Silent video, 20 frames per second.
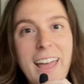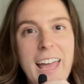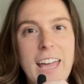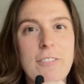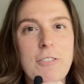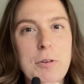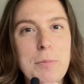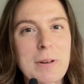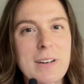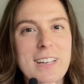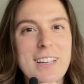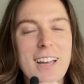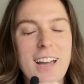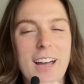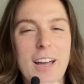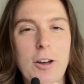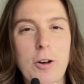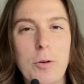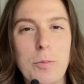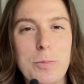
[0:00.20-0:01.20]
Hey everybody,
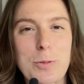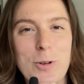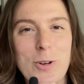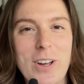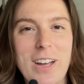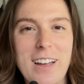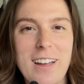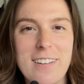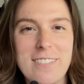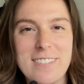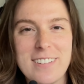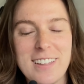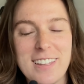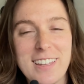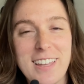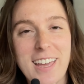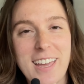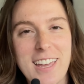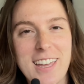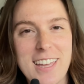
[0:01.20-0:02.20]
I hope you're
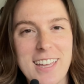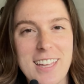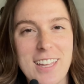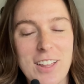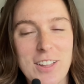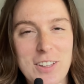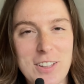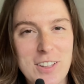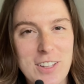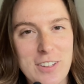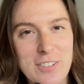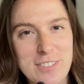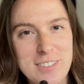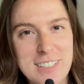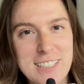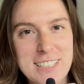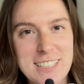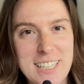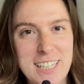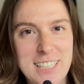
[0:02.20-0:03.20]
having a
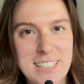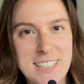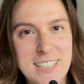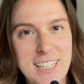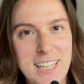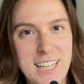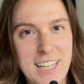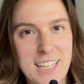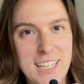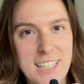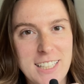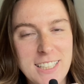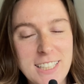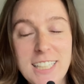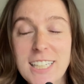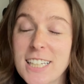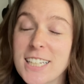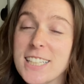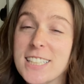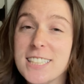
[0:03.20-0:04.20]
lovely day today.
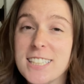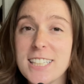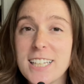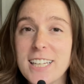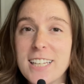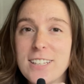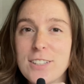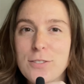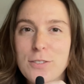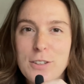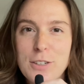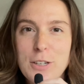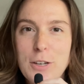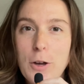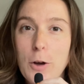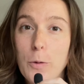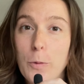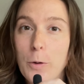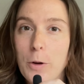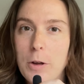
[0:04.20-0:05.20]
In today's
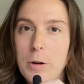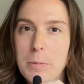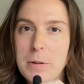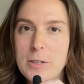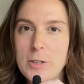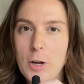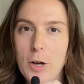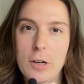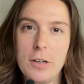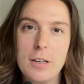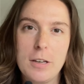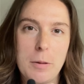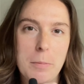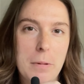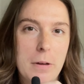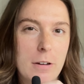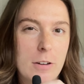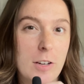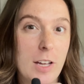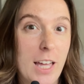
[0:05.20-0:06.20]
video, we're going to be talking
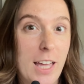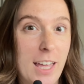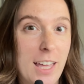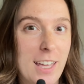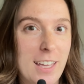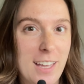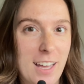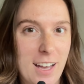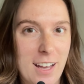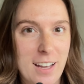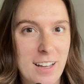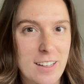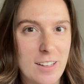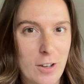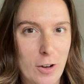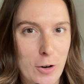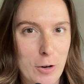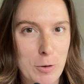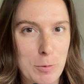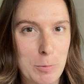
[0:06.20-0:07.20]
about AI
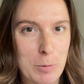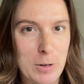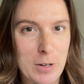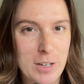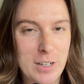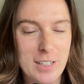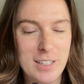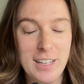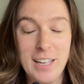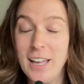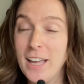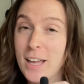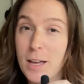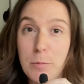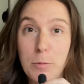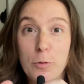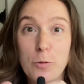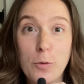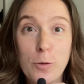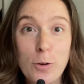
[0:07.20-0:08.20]
artwork. And
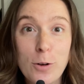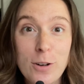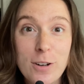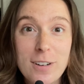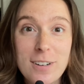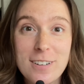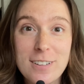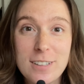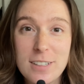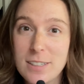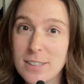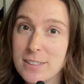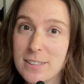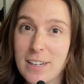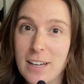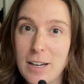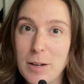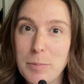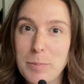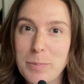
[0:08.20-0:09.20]
before you
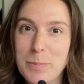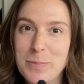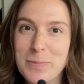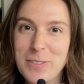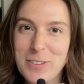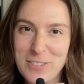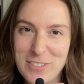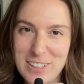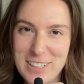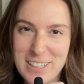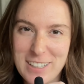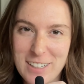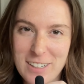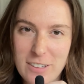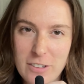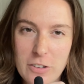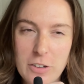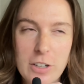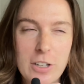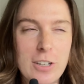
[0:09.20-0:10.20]
stop the
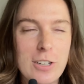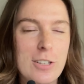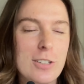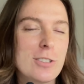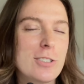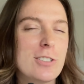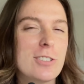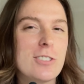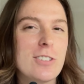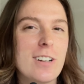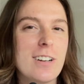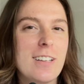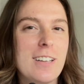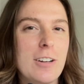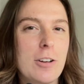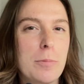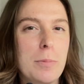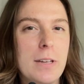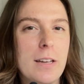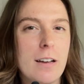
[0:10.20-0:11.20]
video, just try to
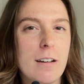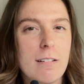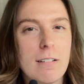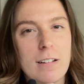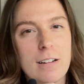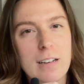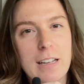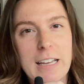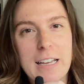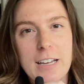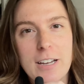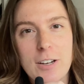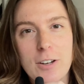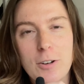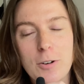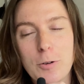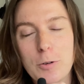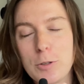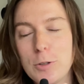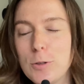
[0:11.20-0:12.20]
hear me out on
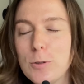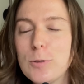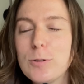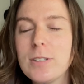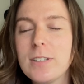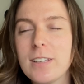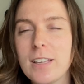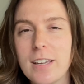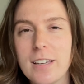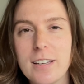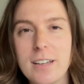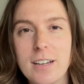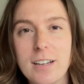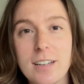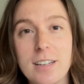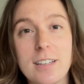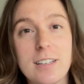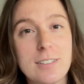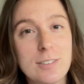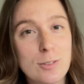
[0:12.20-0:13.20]
how using
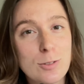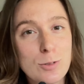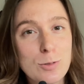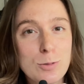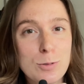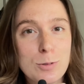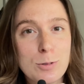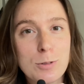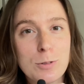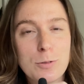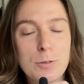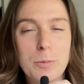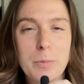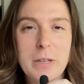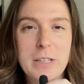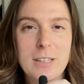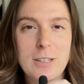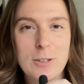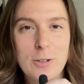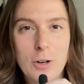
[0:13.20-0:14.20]
AI as a tool for
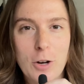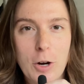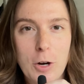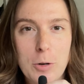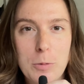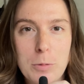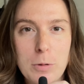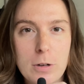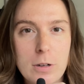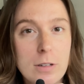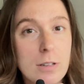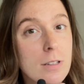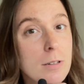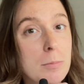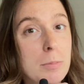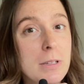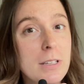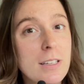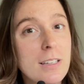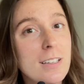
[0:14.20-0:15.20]
making your artwork could
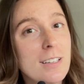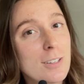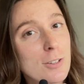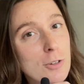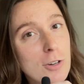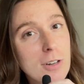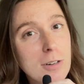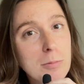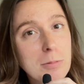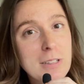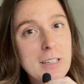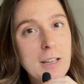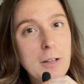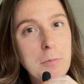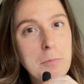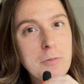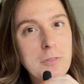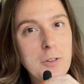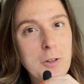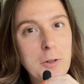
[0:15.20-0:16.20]
be incredibly
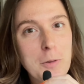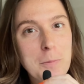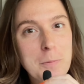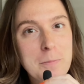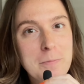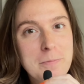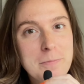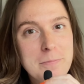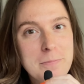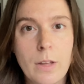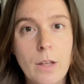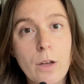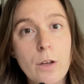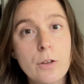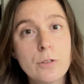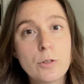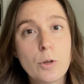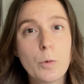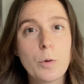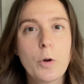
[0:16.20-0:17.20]
helpful.
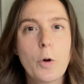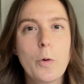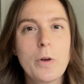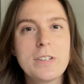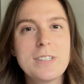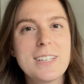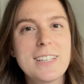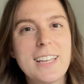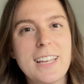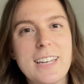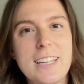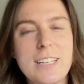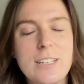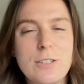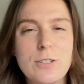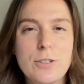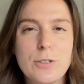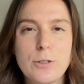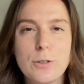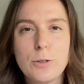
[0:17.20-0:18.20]
So, we're going to get
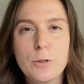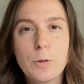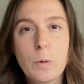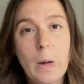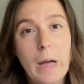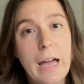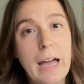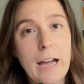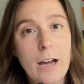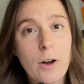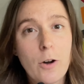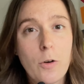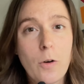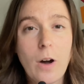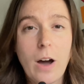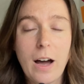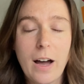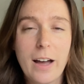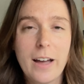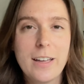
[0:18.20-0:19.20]
into how
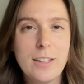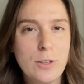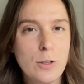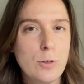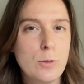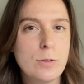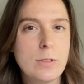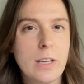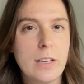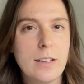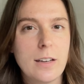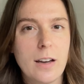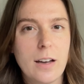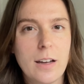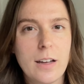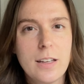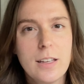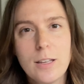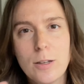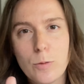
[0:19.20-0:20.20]
I use
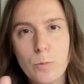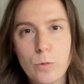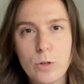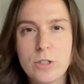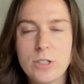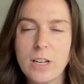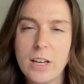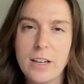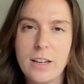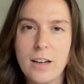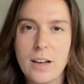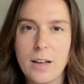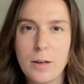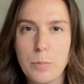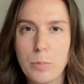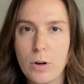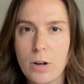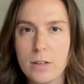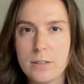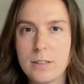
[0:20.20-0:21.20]
AI and which AI
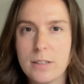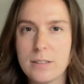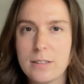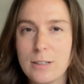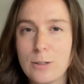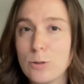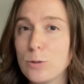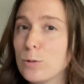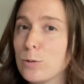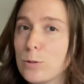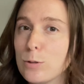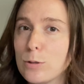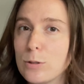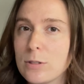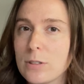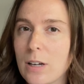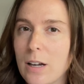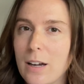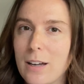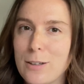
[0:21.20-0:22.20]
processing
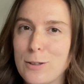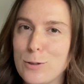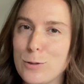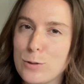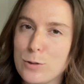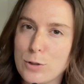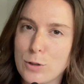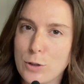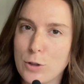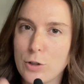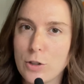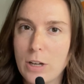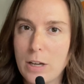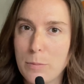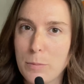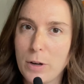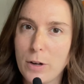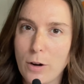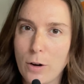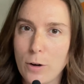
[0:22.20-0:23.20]
tools I use to create
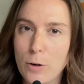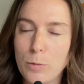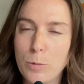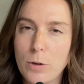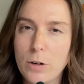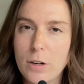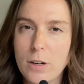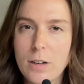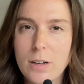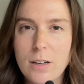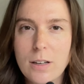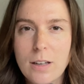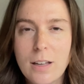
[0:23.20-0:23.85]
my artwork,